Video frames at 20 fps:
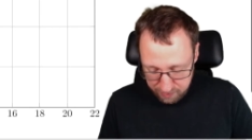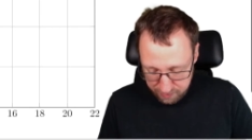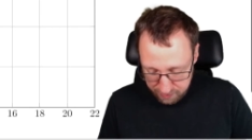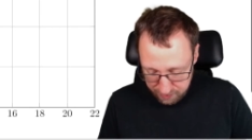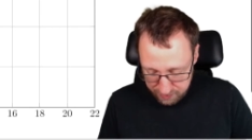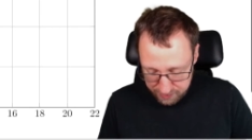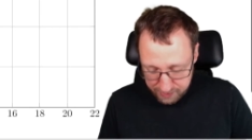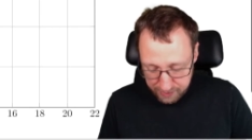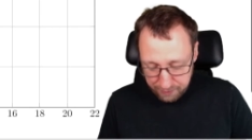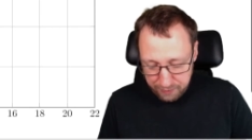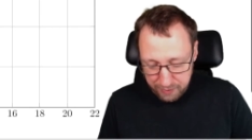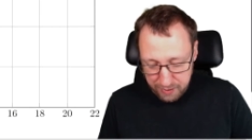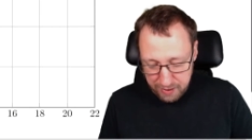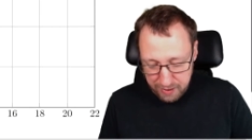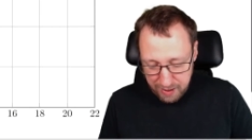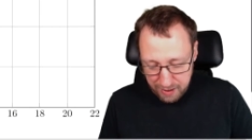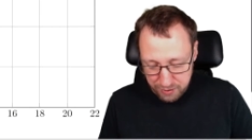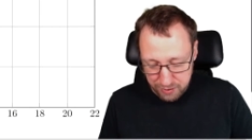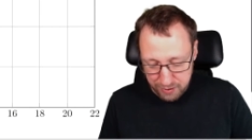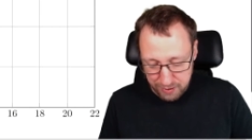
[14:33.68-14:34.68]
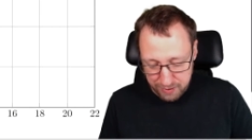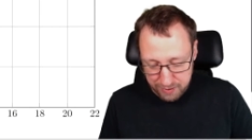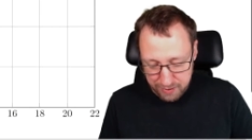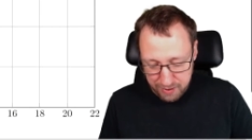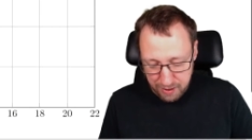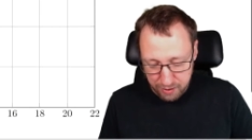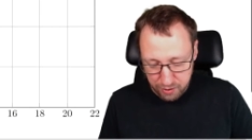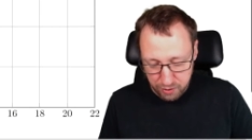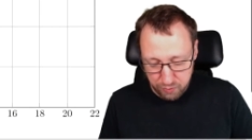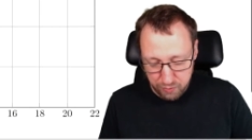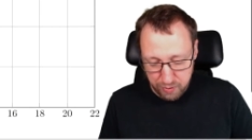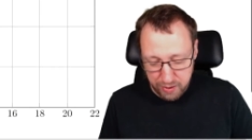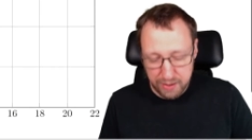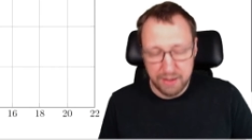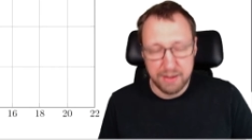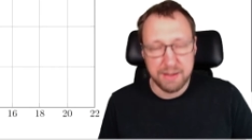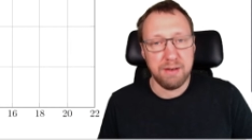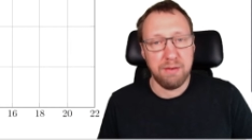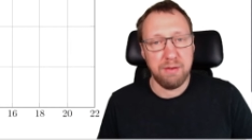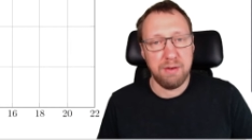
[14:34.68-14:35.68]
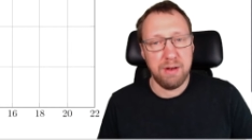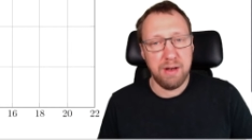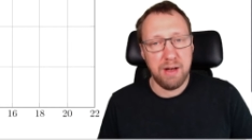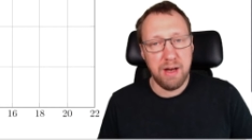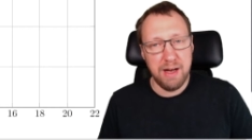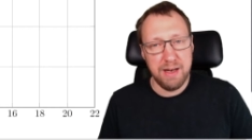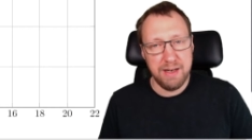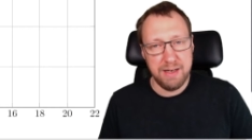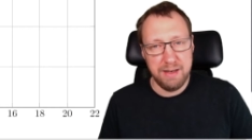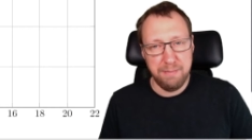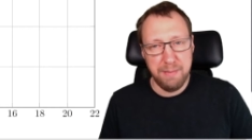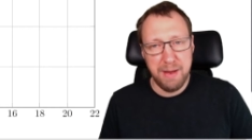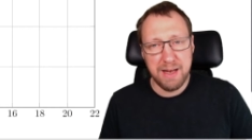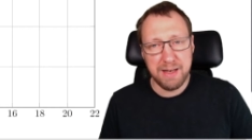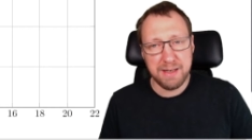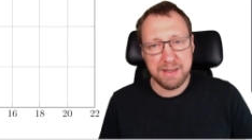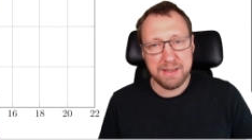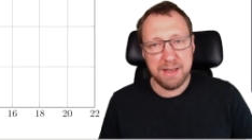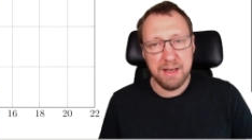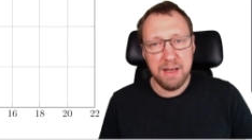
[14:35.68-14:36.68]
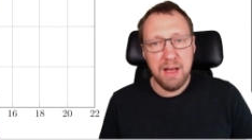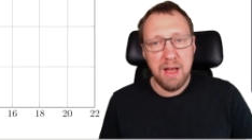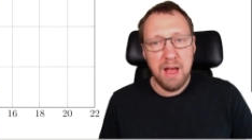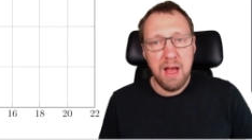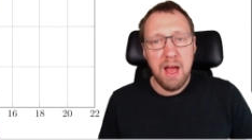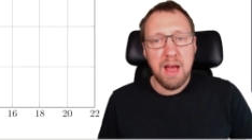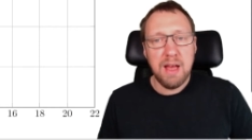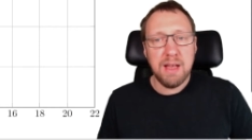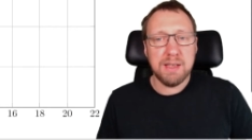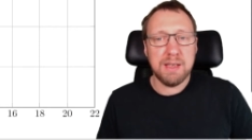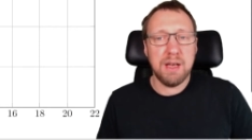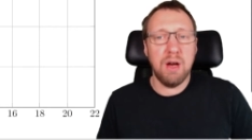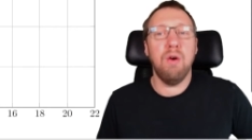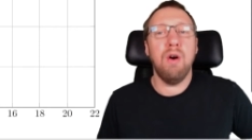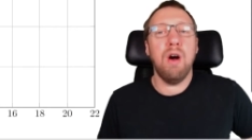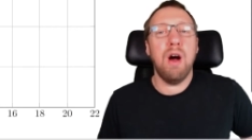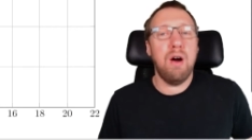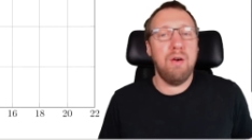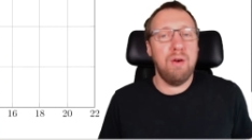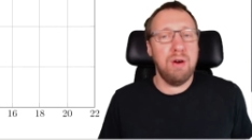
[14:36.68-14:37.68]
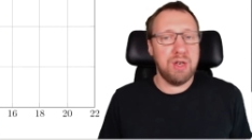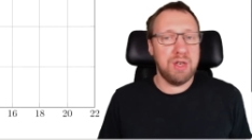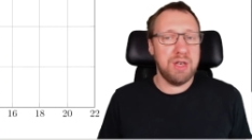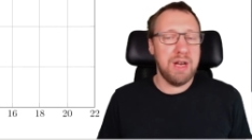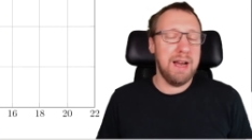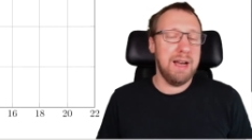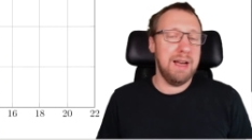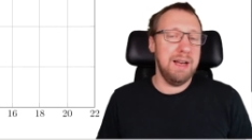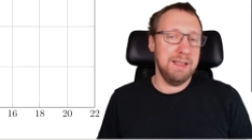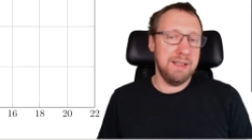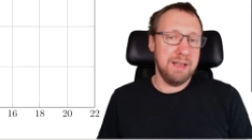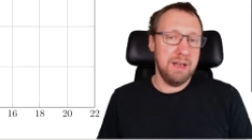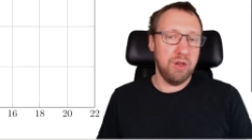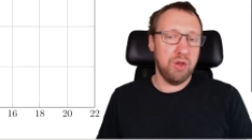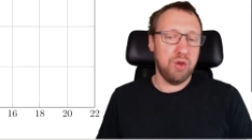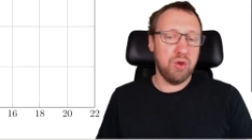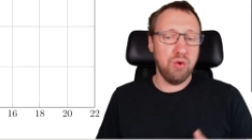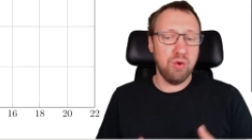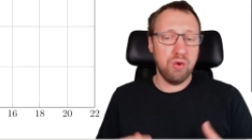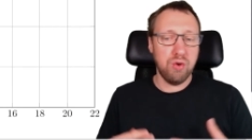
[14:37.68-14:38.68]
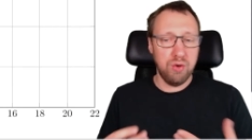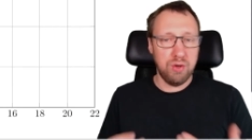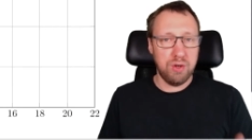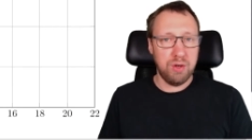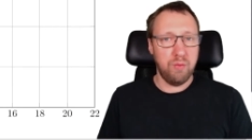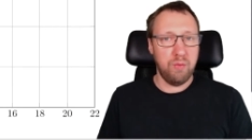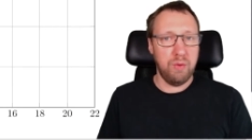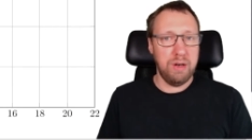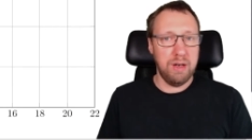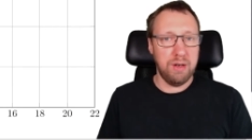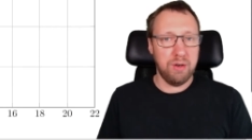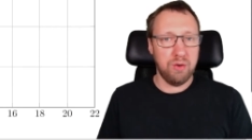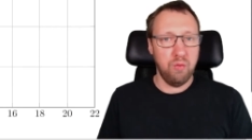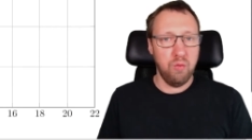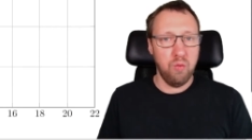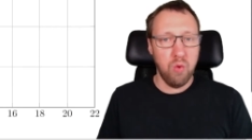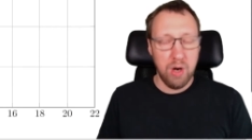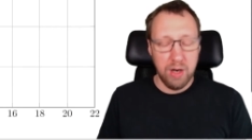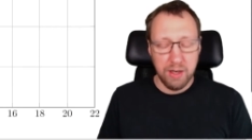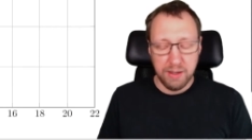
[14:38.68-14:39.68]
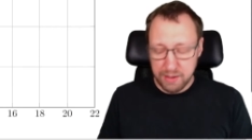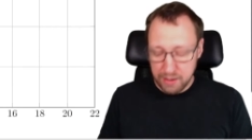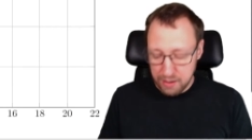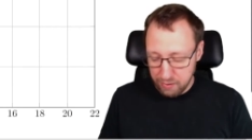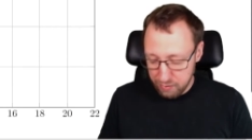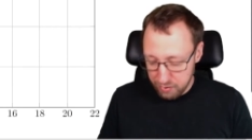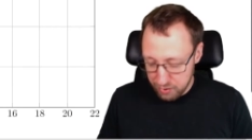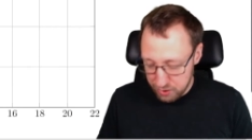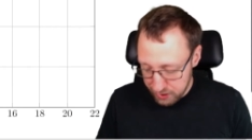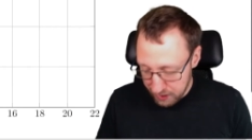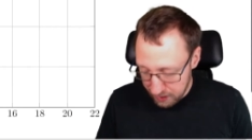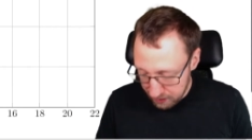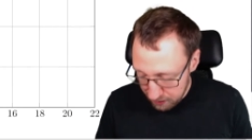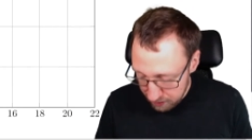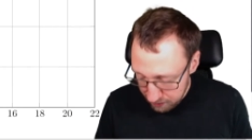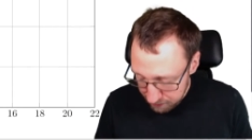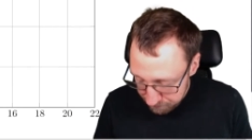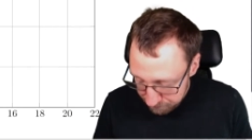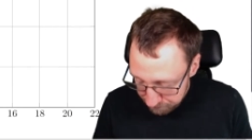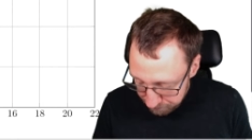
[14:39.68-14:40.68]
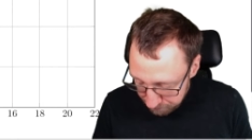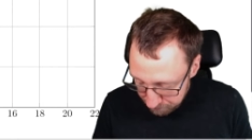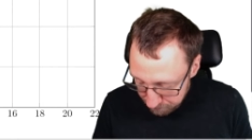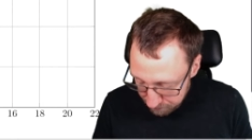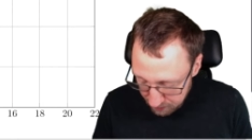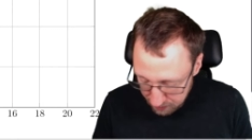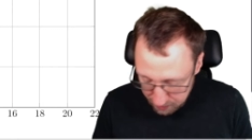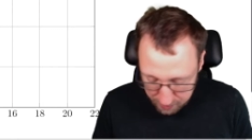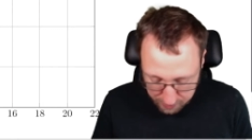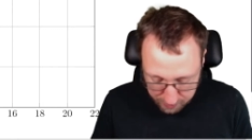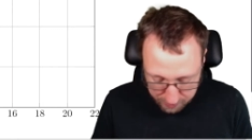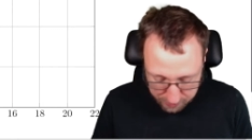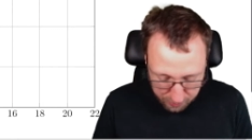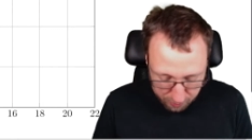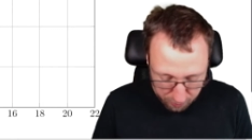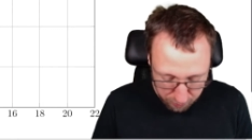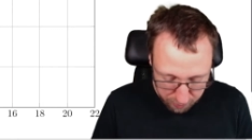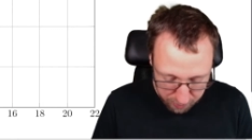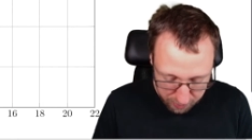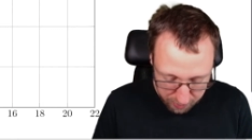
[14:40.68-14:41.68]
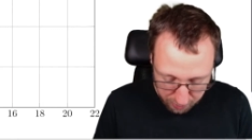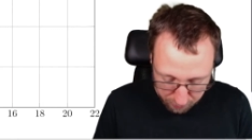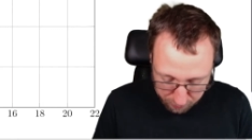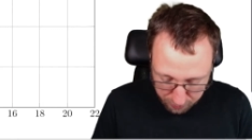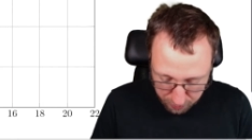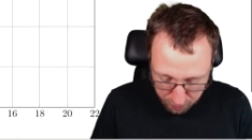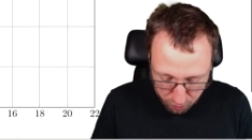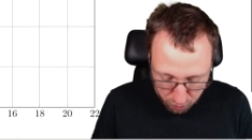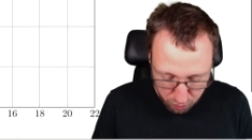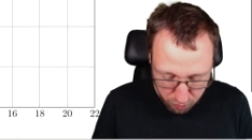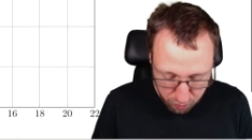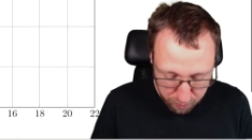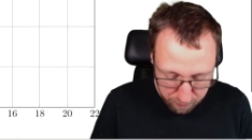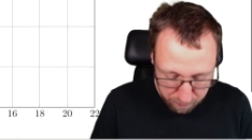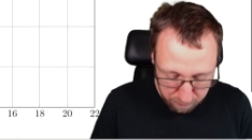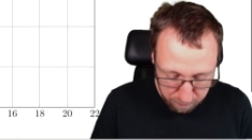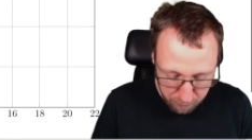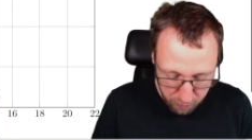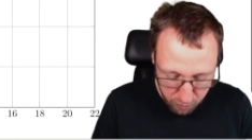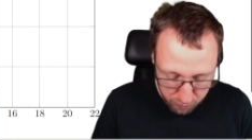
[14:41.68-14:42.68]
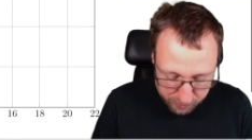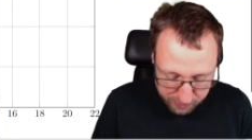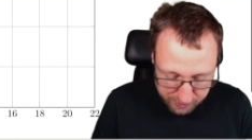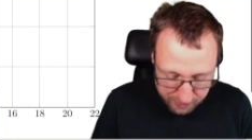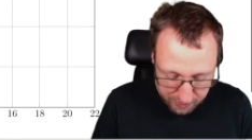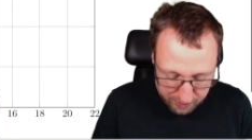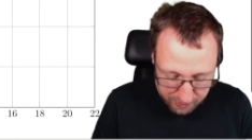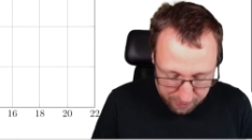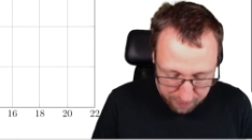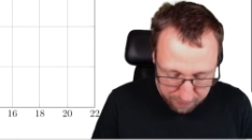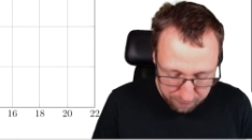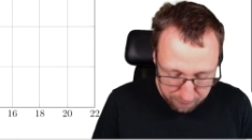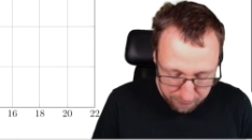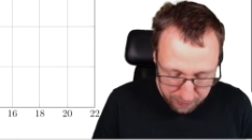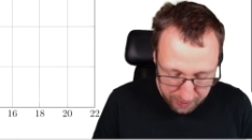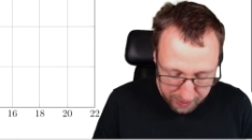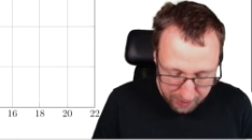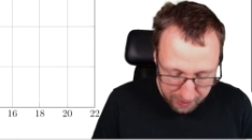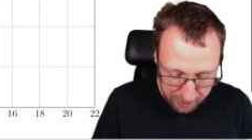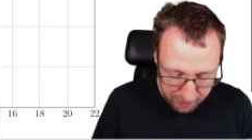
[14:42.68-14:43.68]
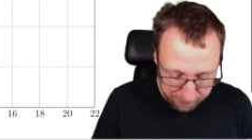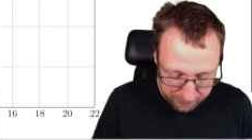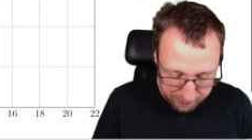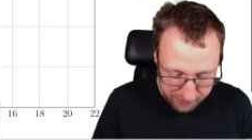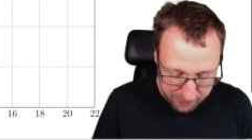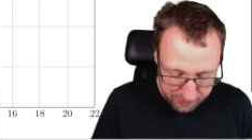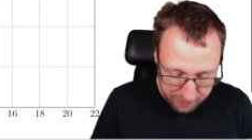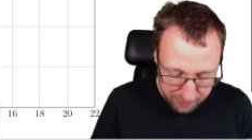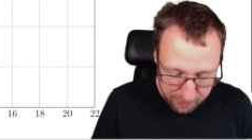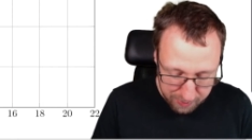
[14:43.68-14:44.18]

significantly larger than the target rate is our RD max. So our channel is too good. We need to worsen our channel. So our new mu-c becomes